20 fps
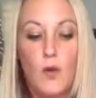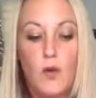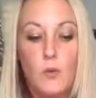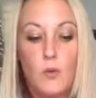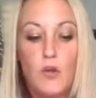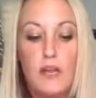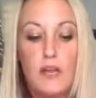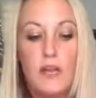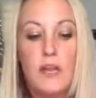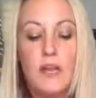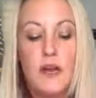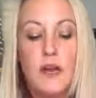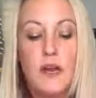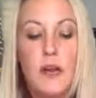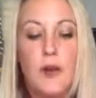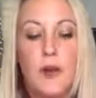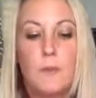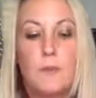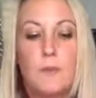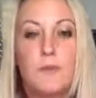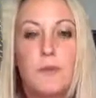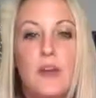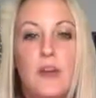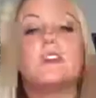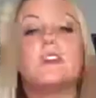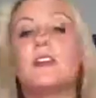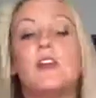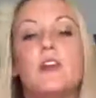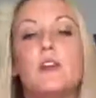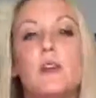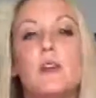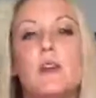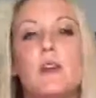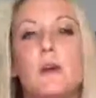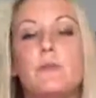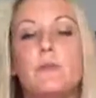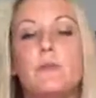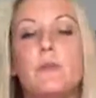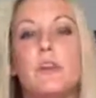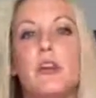When we, at the
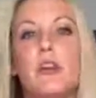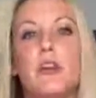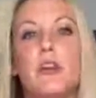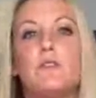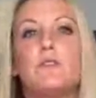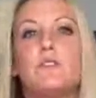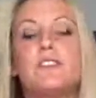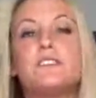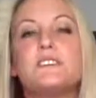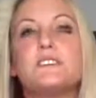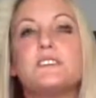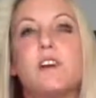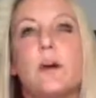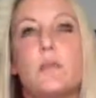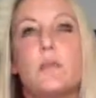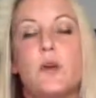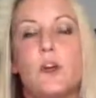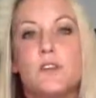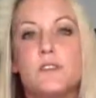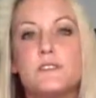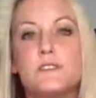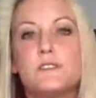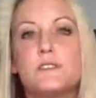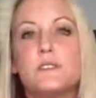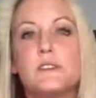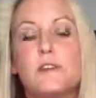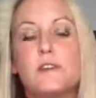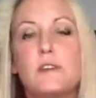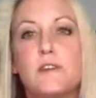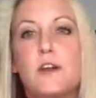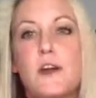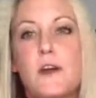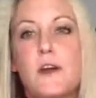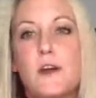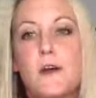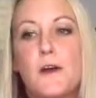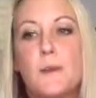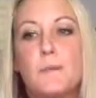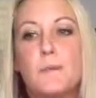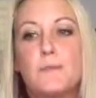catering company, every summers,
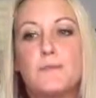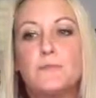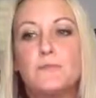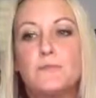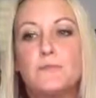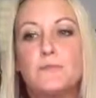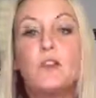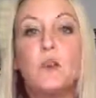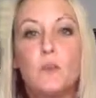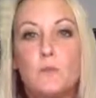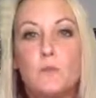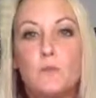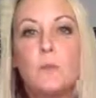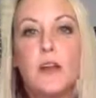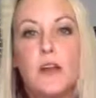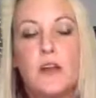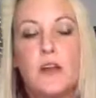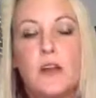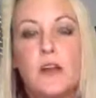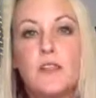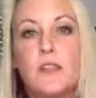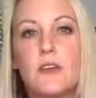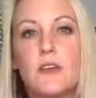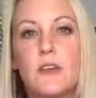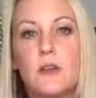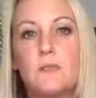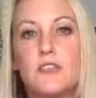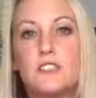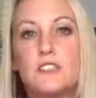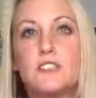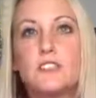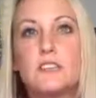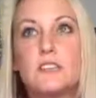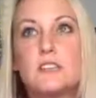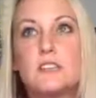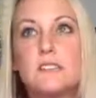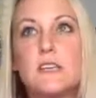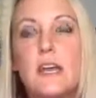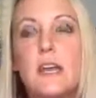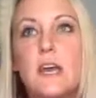I think I
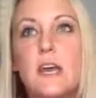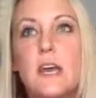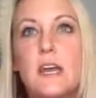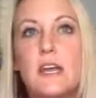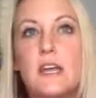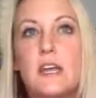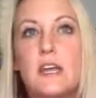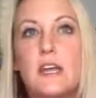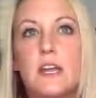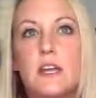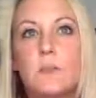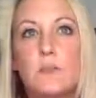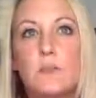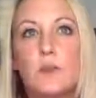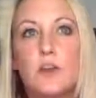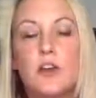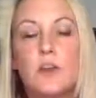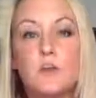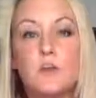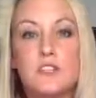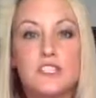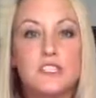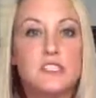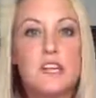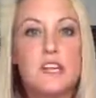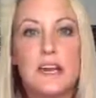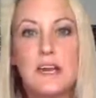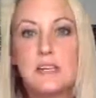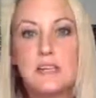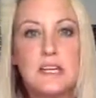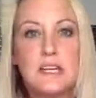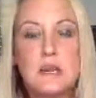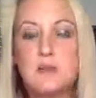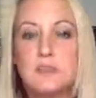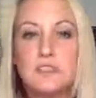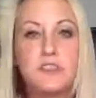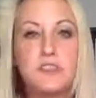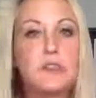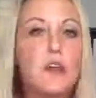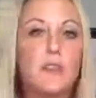mentioned this, it pretty much died
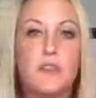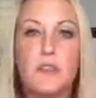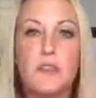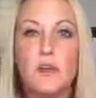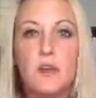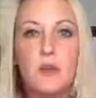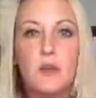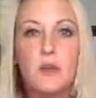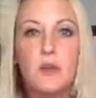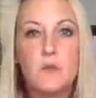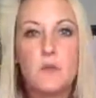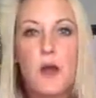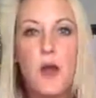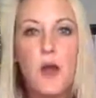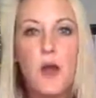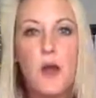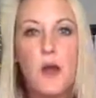down to nothing.